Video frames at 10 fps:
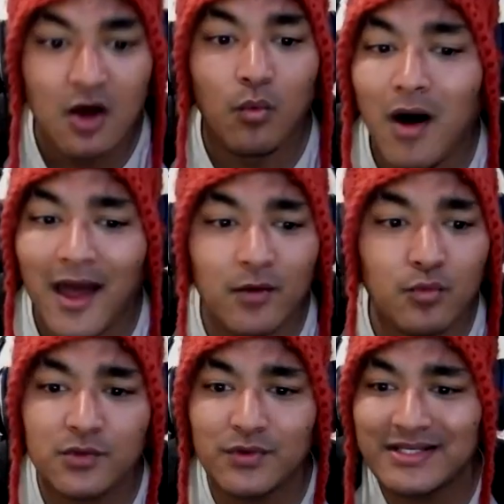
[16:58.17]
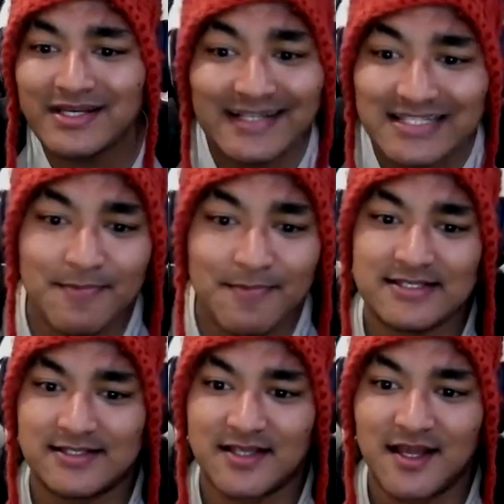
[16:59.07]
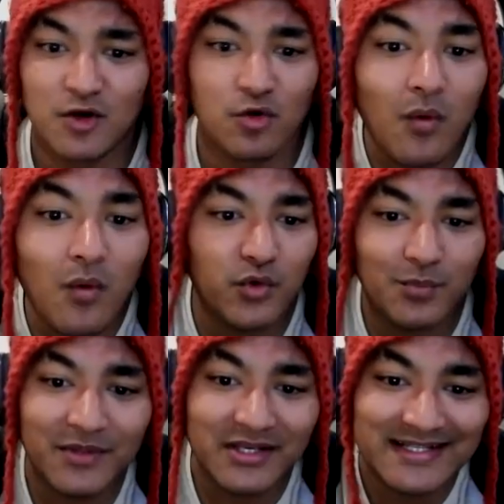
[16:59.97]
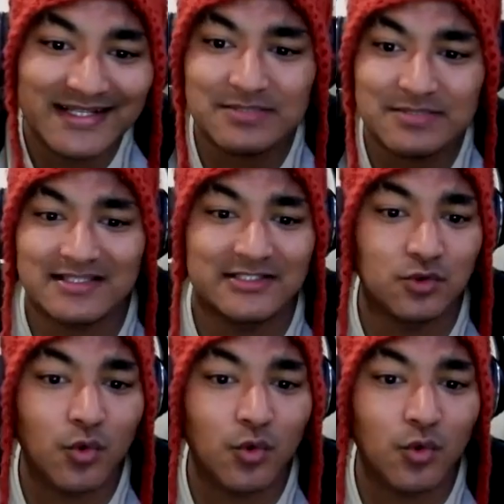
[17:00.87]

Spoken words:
why were we reading this passage? No one would be reading this passage.